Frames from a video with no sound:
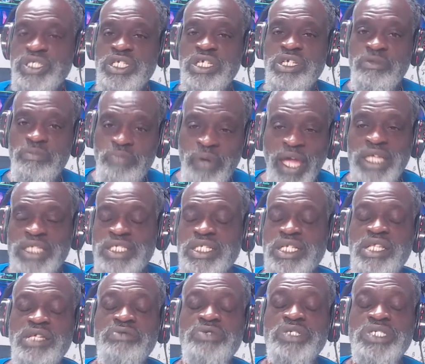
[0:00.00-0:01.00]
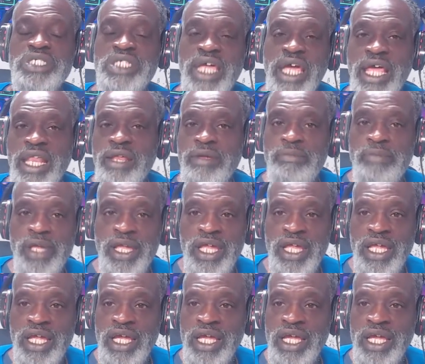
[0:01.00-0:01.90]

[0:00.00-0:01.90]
he basically was telling me